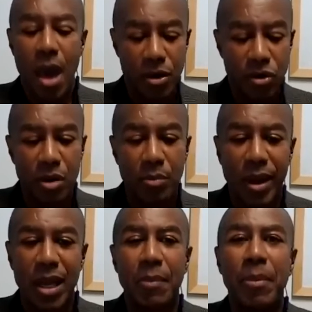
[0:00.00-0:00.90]
And you can
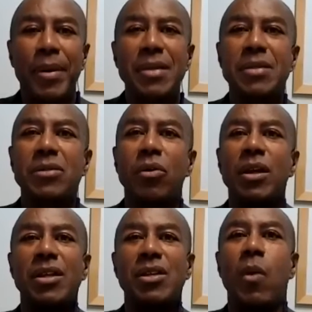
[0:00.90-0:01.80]
break it up in pieces, or
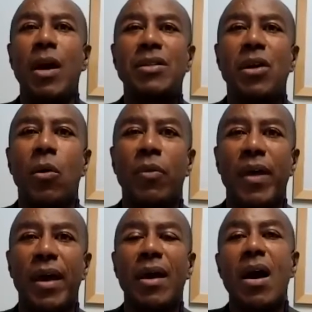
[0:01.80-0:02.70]
you can just watch the whole
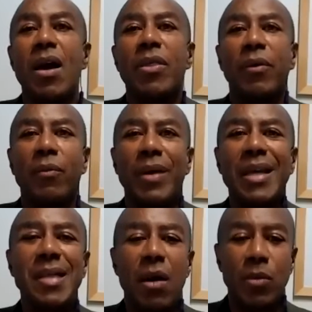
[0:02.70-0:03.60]
thing. The
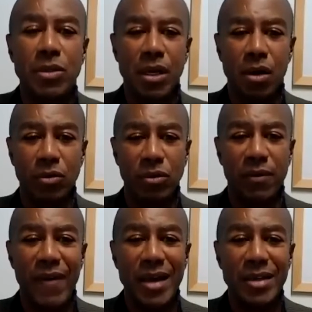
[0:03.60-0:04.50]
reason I want you to go through
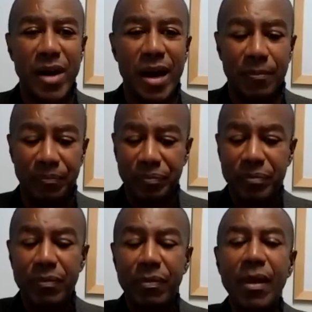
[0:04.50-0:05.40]
the Fast Track,
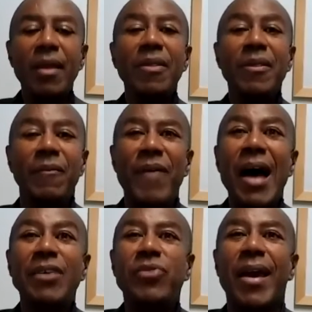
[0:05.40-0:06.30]
the
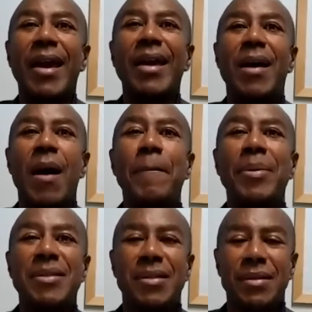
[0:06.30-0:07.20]
Fast Track
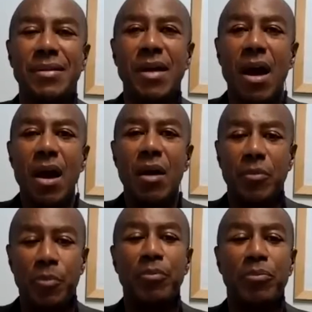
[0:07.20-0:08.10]
encompasses
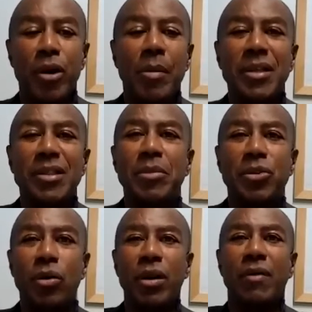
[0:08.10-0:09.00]
pretty much the
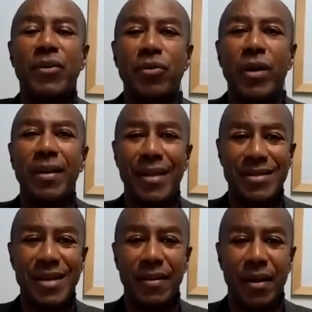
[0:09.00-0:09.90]
majority of the training
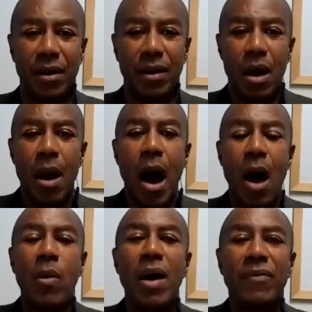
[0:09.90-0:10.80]
that's in there.
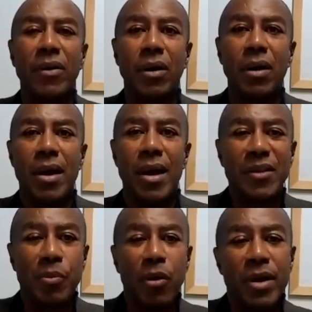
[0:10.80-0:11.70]
However,
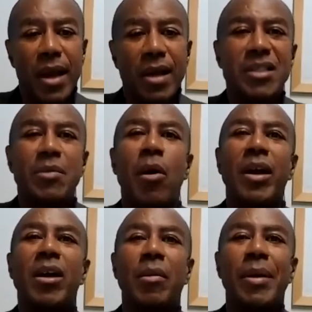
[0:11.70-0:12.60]
it's broken down in small
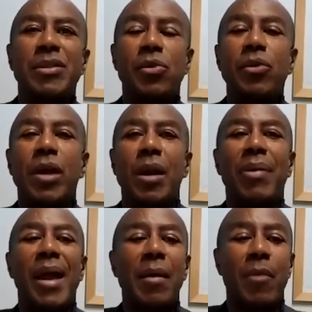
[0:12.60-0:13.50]
increments so you can
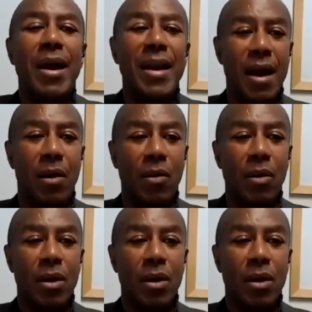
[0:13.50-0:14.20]
apply them right now.